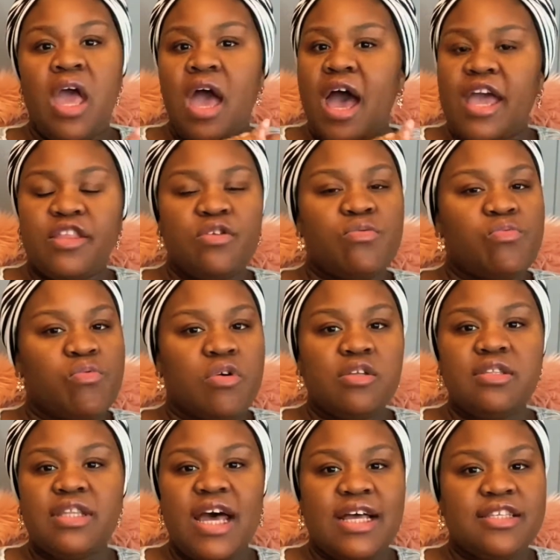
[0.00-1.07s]
I don't
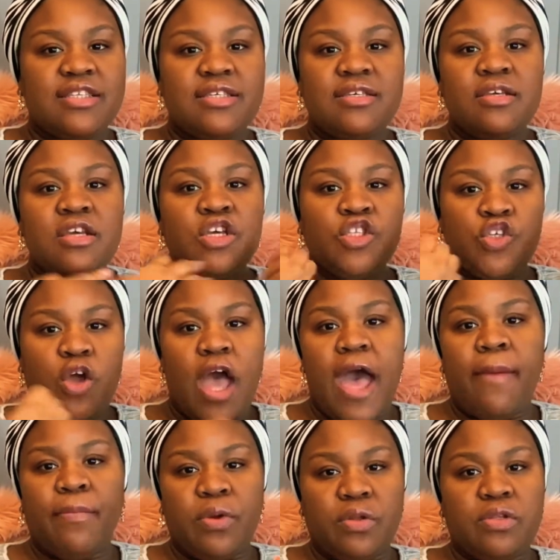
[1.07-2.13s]
want that to
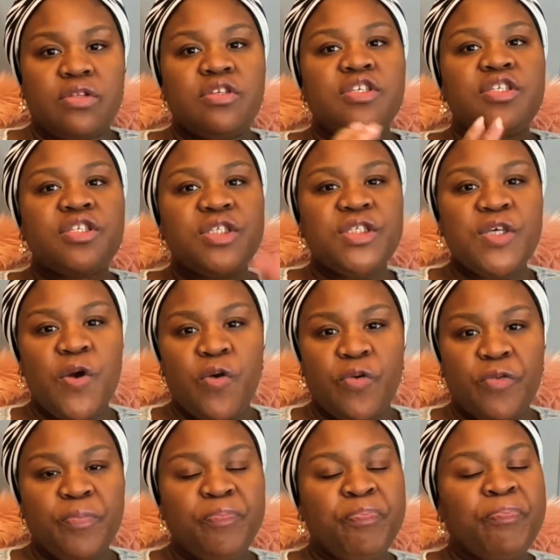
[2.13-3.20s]
happen.
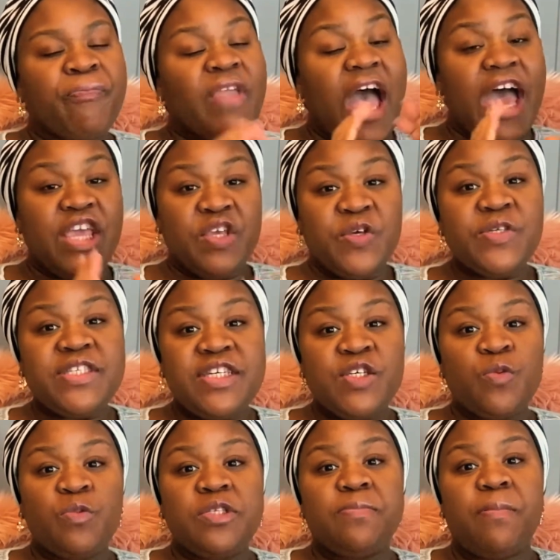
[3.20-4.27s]
So I use this
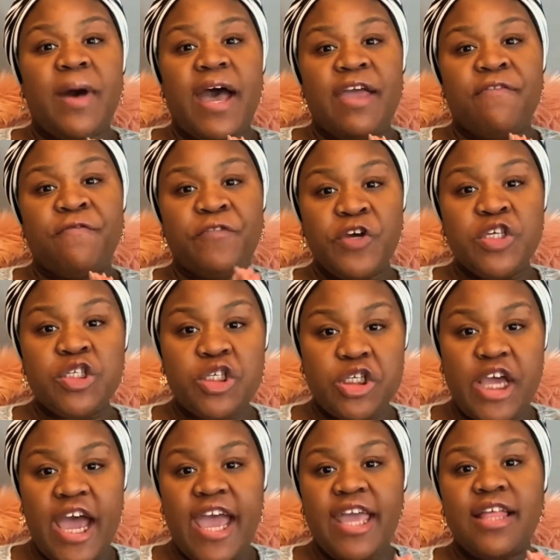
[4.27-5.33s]
with my first
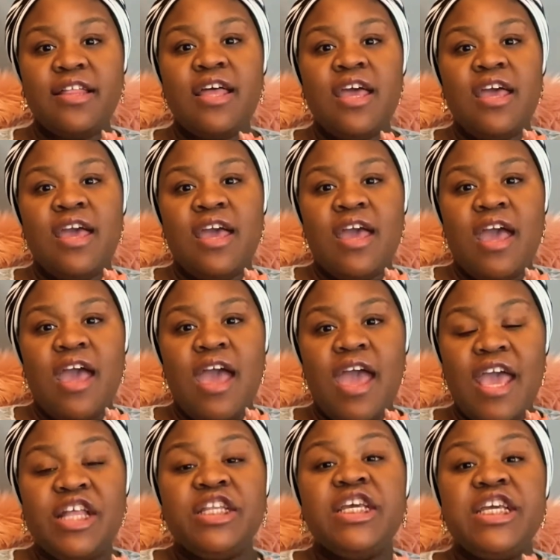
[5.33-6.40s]
child
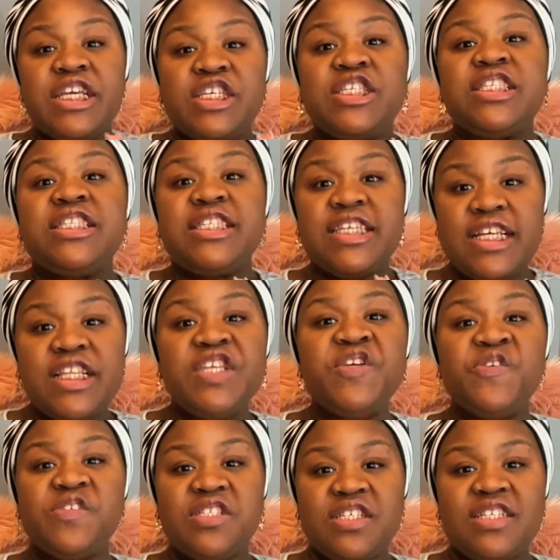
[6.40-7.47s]
and he is still
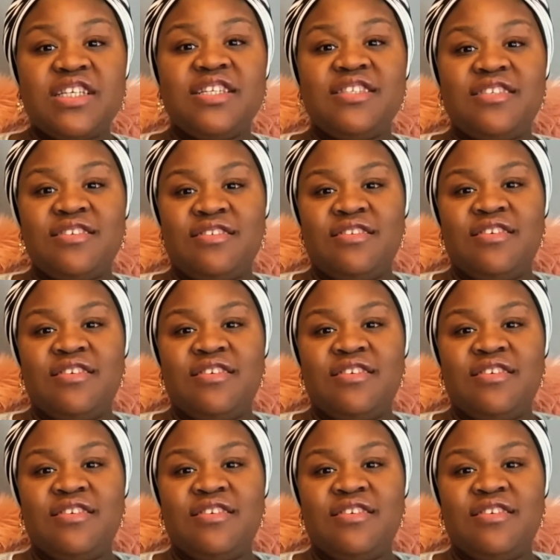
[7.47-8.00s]
using it.